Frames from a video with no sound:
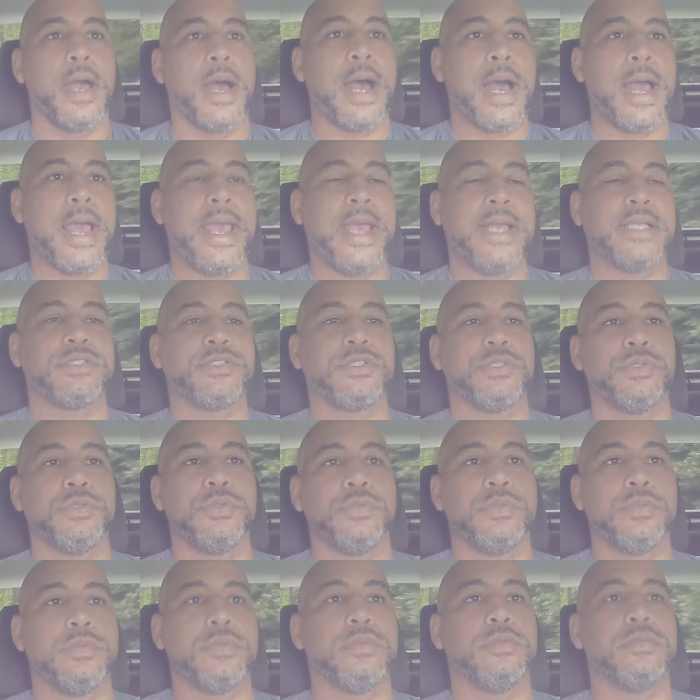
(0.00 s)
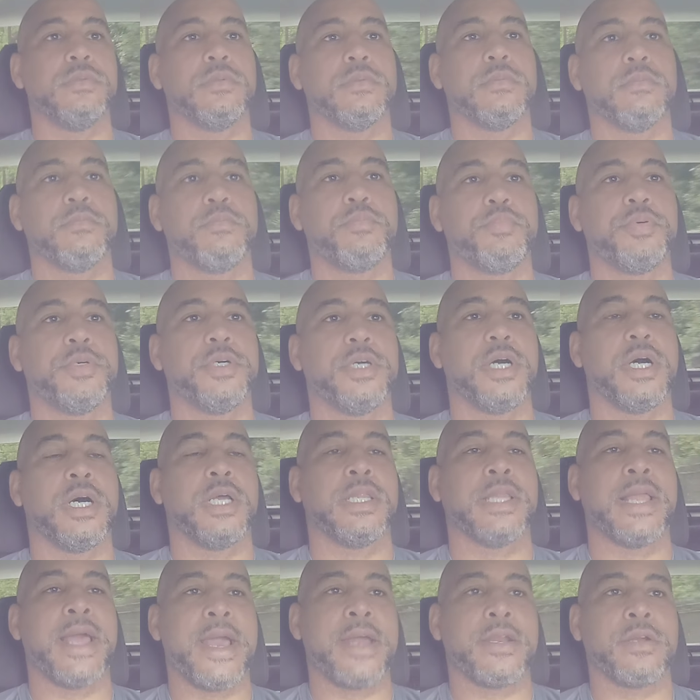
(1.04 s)
I had to put a
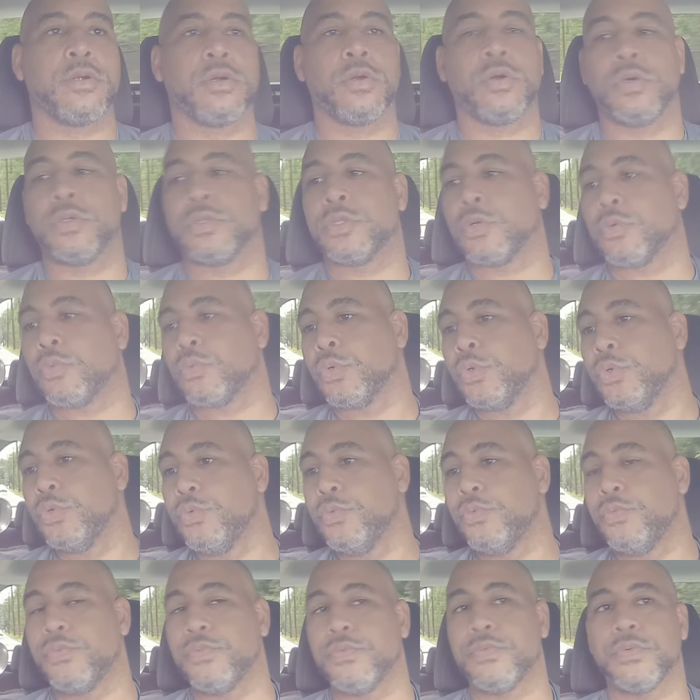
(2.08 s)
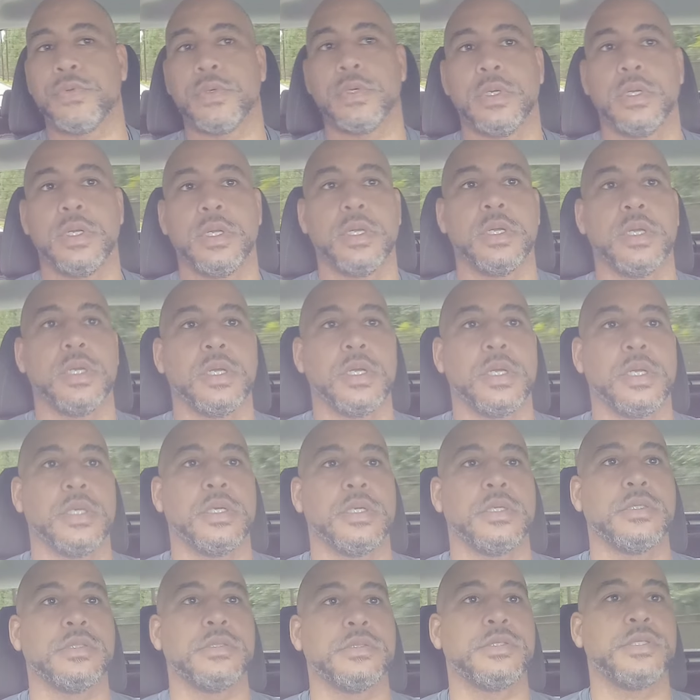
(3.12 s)
ladder on the roof
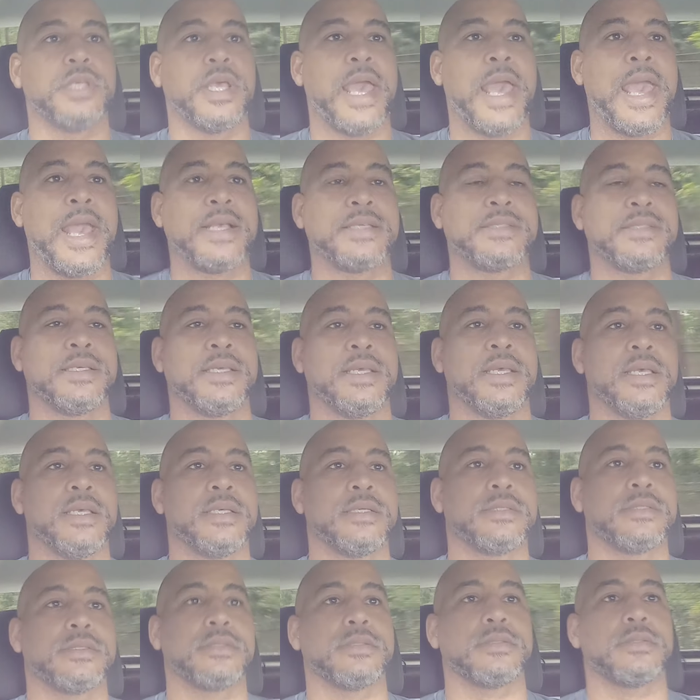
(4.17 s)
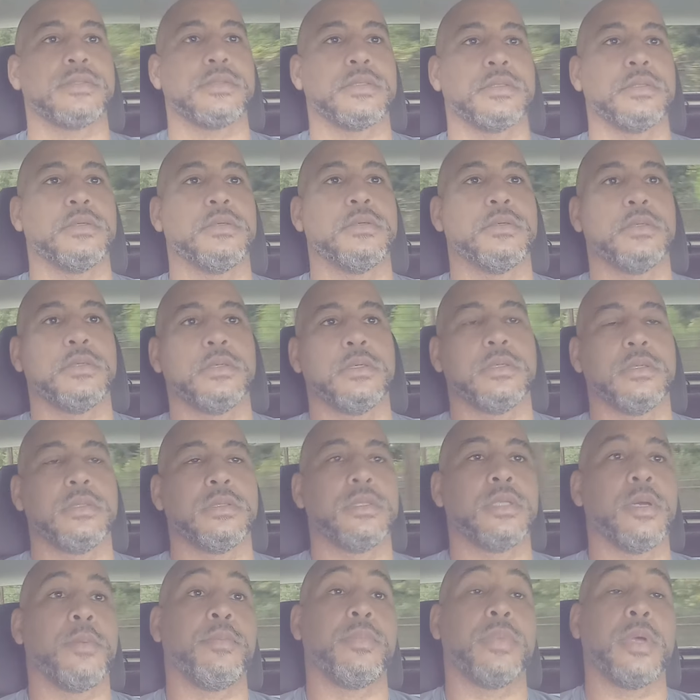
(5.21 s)
to access
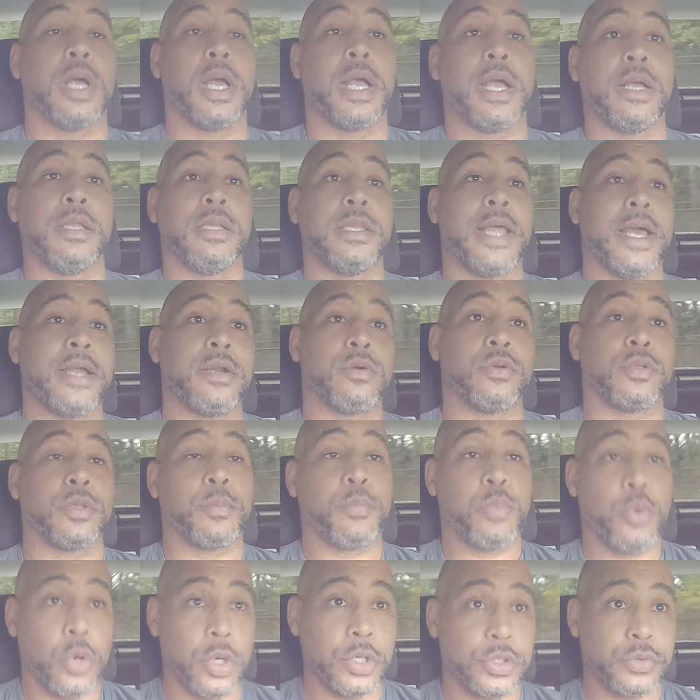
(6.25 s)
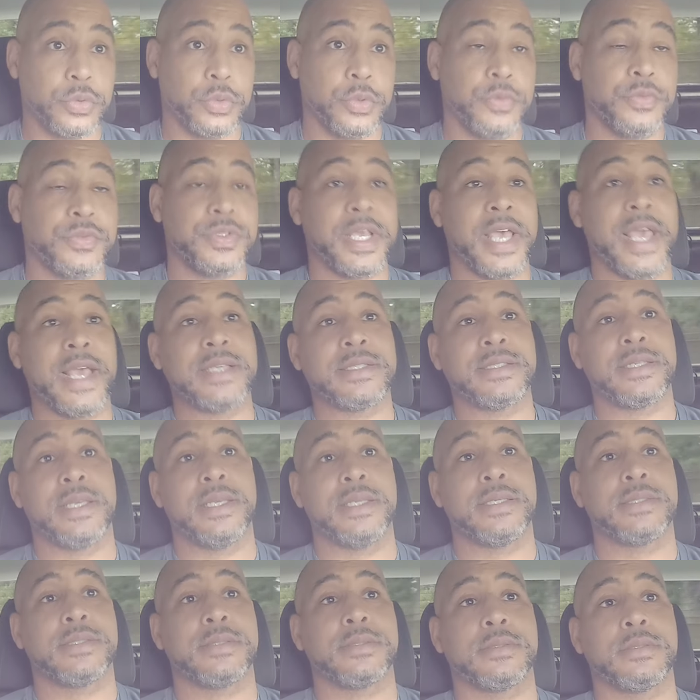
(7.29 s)
the ladder on the porch roof to
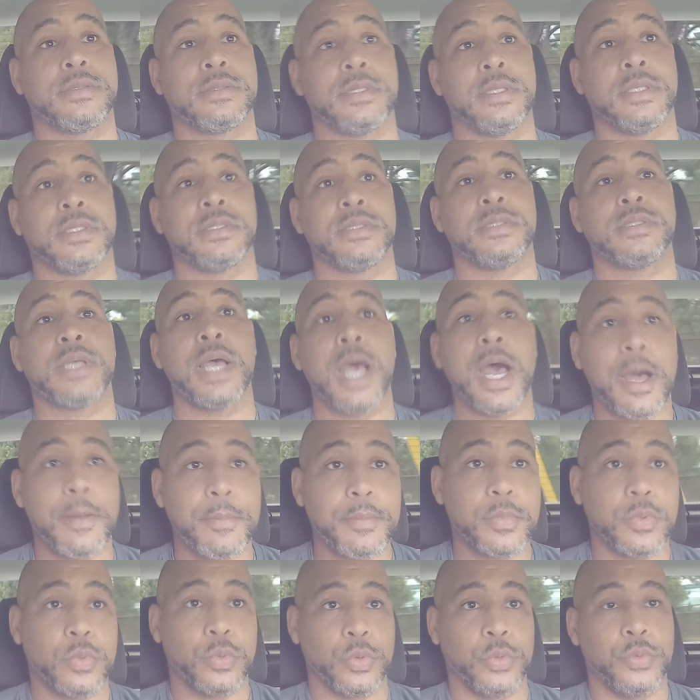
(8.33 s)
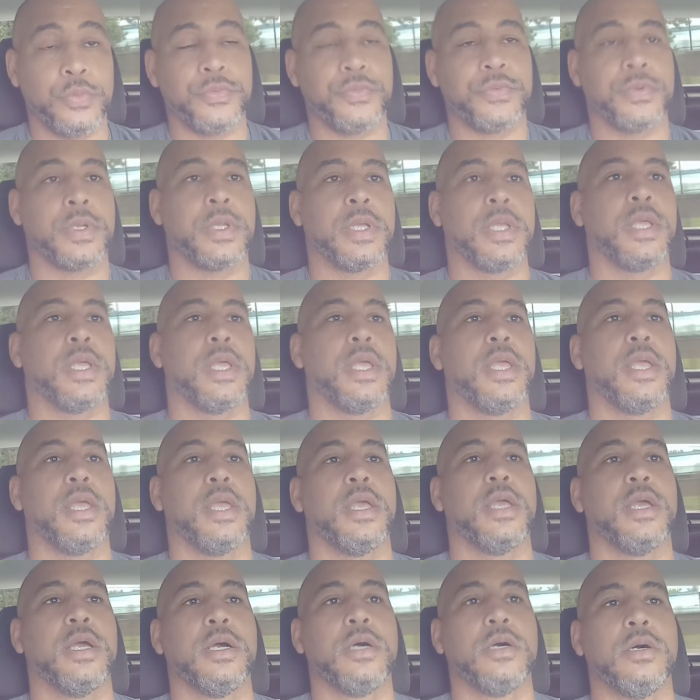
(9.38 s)
access the top
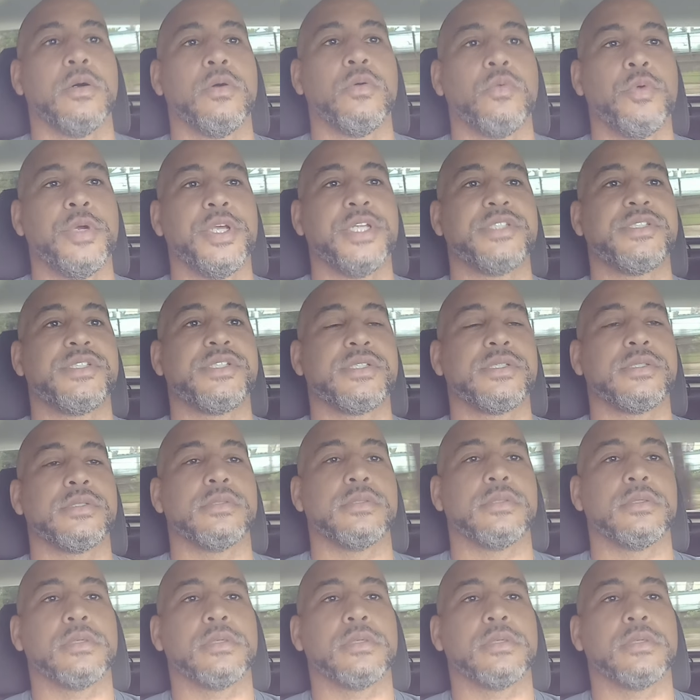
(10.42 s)
roof, which